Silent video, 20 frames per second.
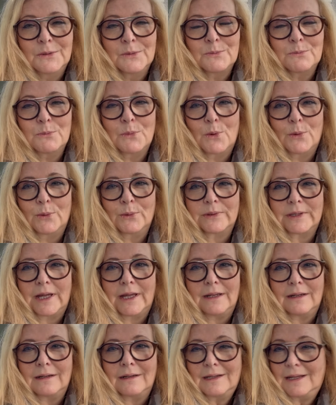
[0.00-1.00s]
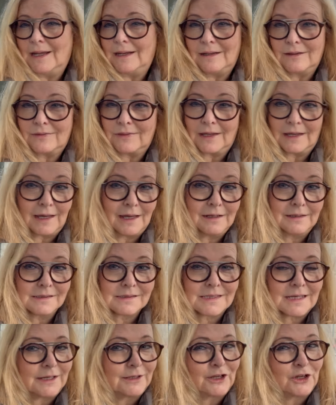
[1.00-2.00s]
more than anything
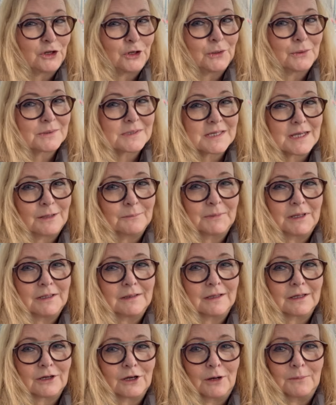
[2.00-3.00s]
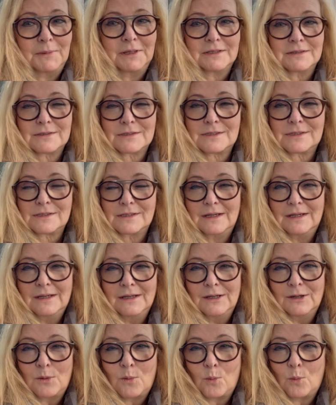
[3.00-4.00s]
else. I don't know, tell me in the comments,
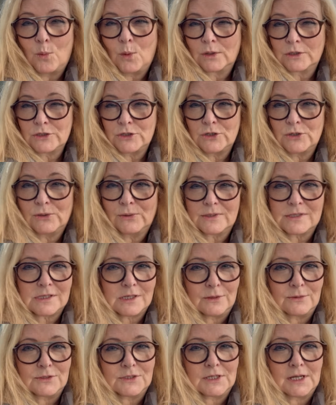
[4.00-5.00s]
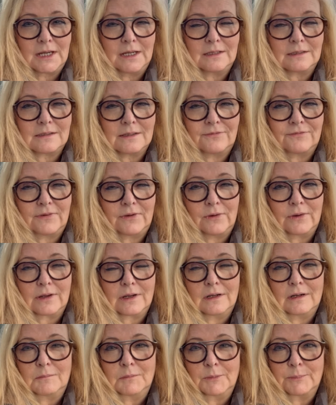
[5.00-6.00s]
what do you associate the
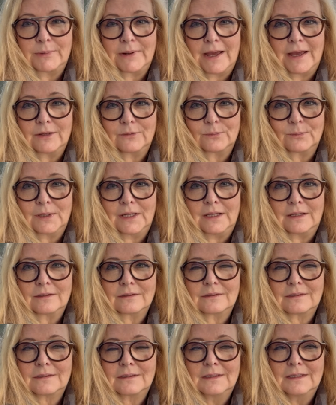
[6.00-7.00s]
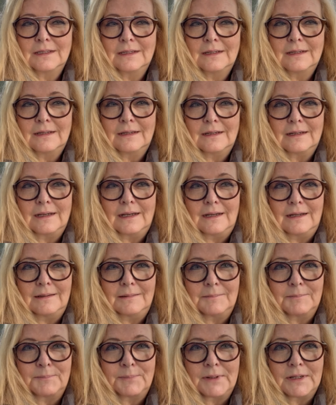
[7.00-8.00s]
Ferragamo brand with?
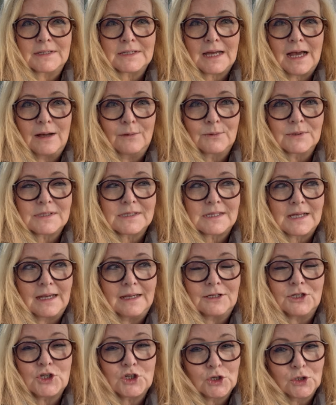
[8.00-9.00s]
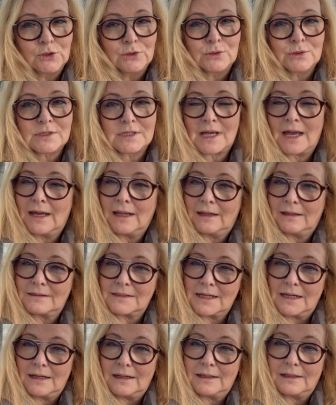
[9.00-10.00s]
But I would say shoes,
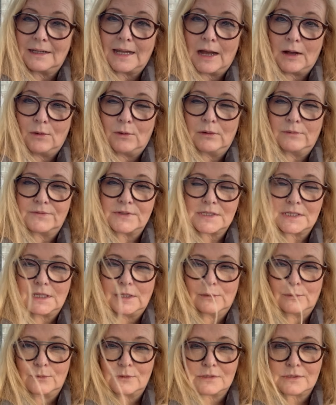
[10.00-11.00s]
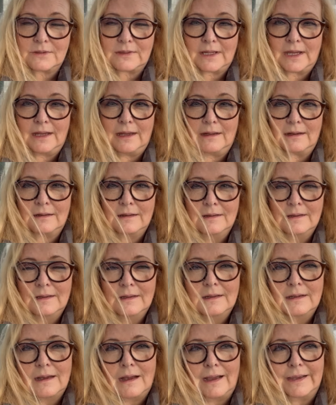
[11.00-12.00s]
and now obviously also their
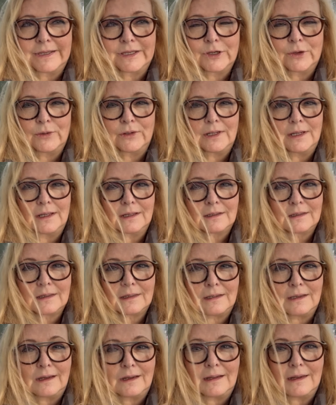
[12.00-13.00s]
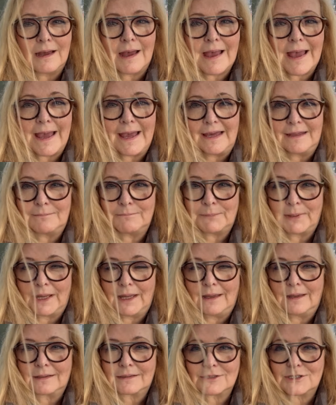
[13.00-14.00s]
iconic
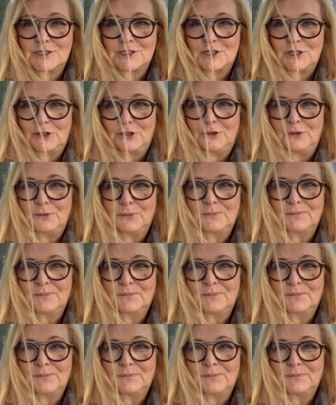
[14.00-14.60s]
handbags too.